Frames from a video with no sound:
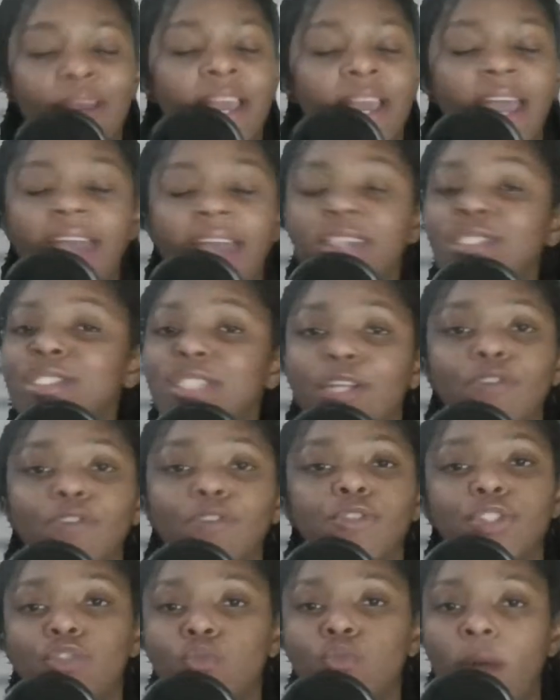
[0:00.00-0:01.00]
and still
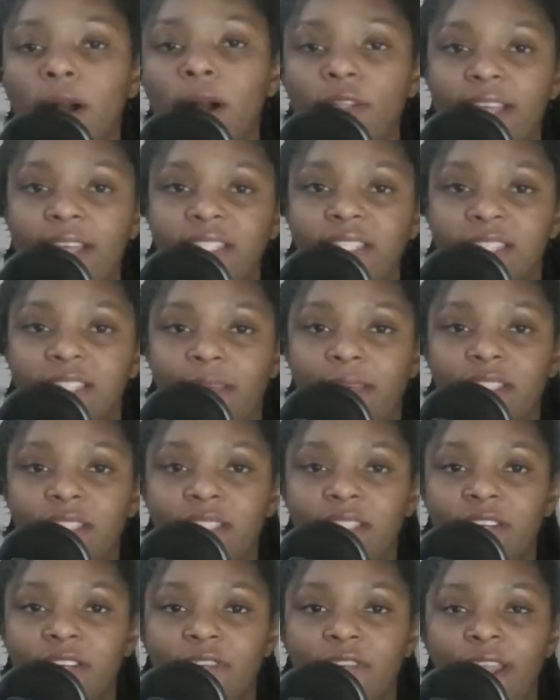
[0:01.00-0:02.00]
do well that
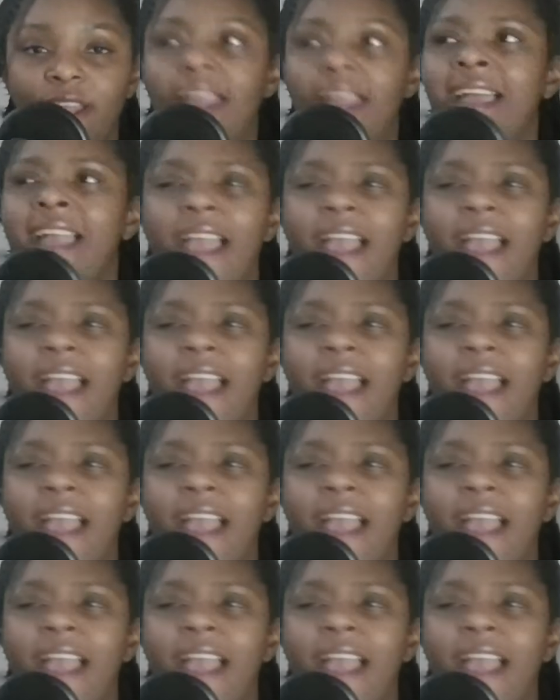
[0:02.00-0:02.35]
semester, right?